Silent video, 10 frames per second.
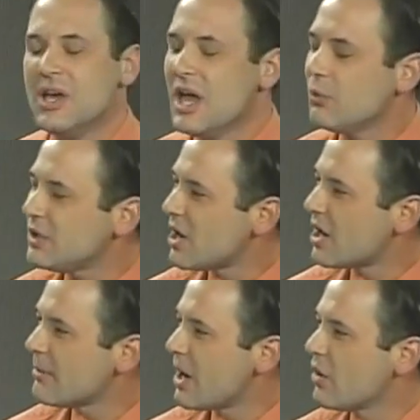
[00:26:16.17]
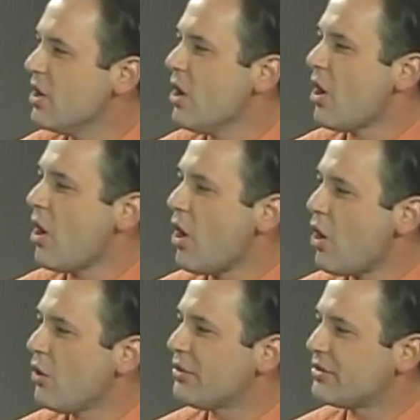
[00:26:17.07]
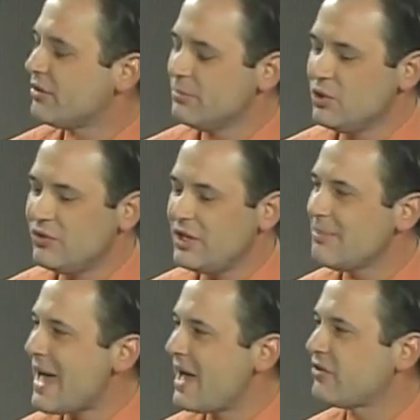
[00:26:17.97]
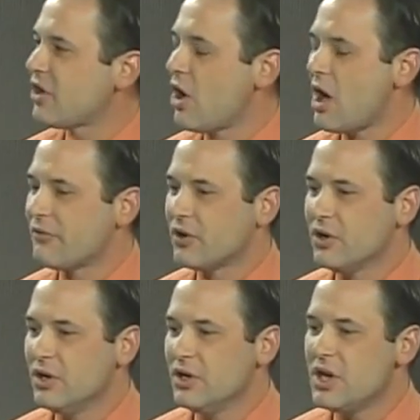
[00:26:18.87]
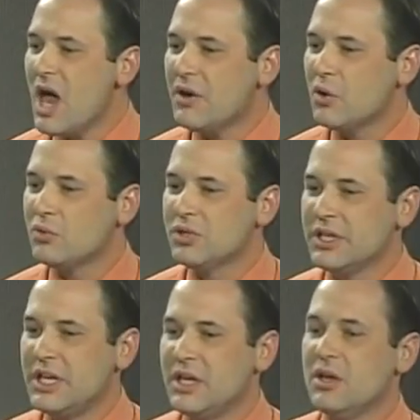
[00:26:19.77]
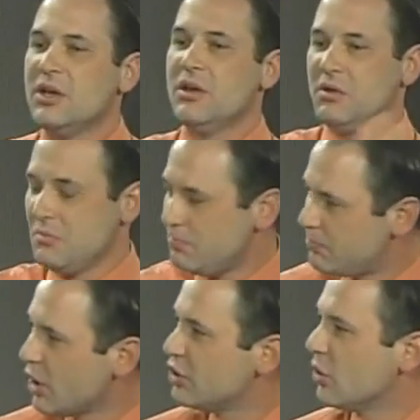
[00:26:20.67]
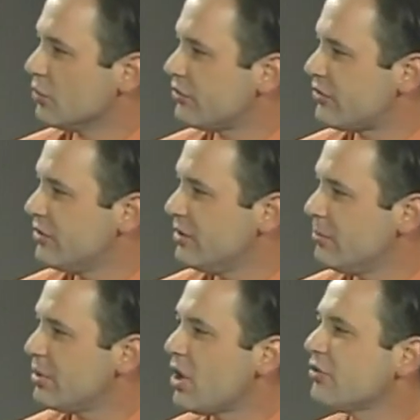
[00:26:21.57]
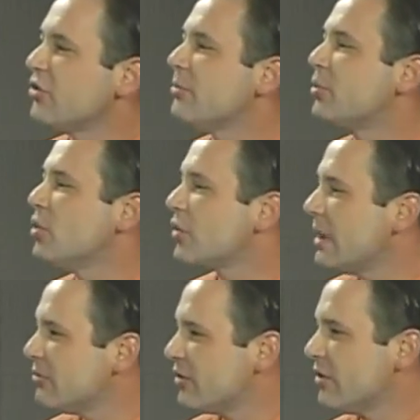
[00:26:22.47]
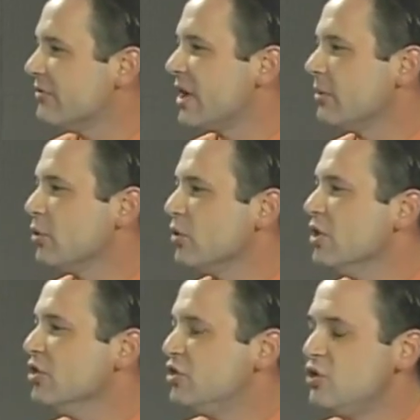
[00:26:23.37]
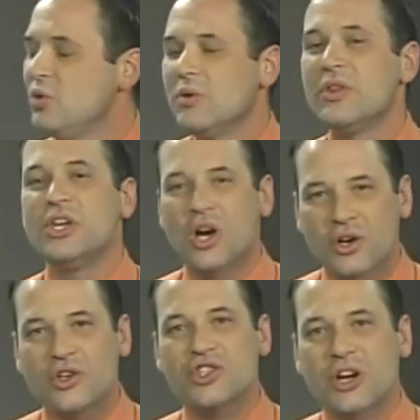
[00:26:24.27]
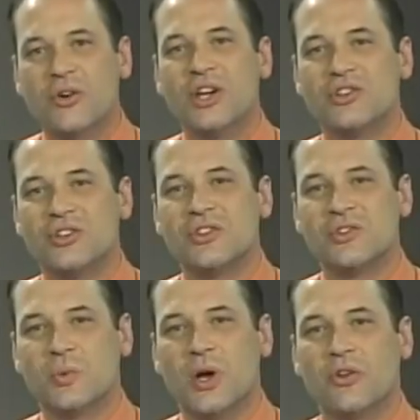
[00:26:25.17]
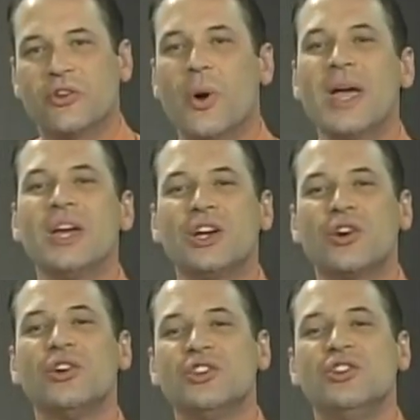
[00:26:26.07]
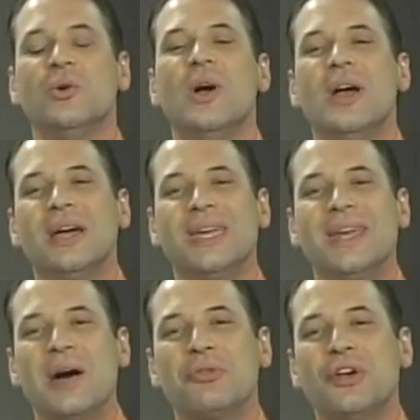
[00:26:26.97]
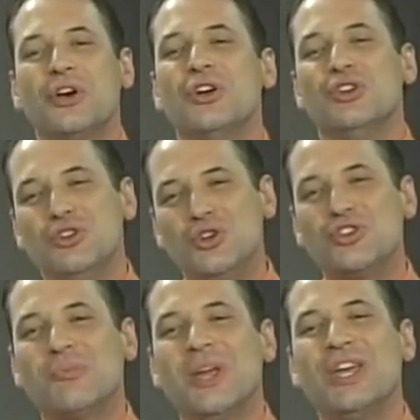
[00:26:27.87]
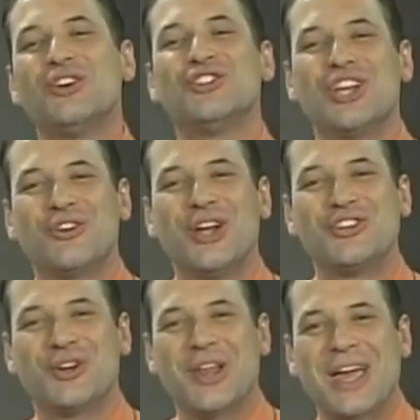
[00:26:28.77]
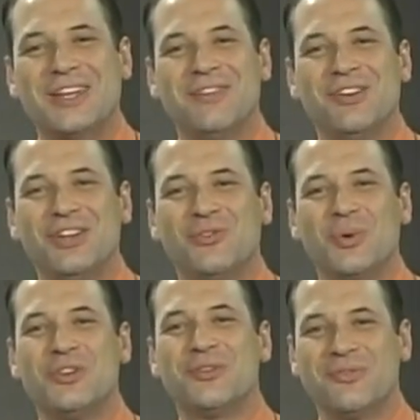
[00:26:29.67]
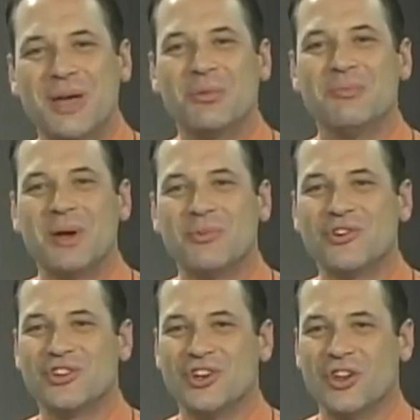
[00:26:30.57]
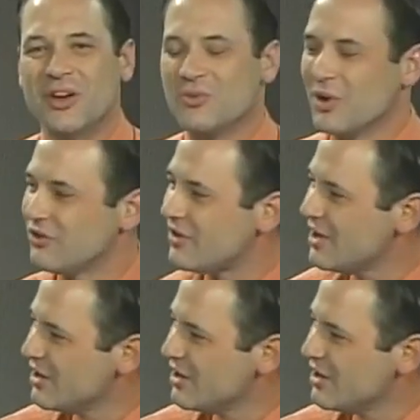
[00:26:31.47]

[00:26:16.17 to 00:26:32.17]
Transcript: And we talk about all that the museum has to offer, not only adults, but also the programs that are available to the younger generations as well. So I encourage you, get out there, do some intergenerational activities with your family members and your loved ones.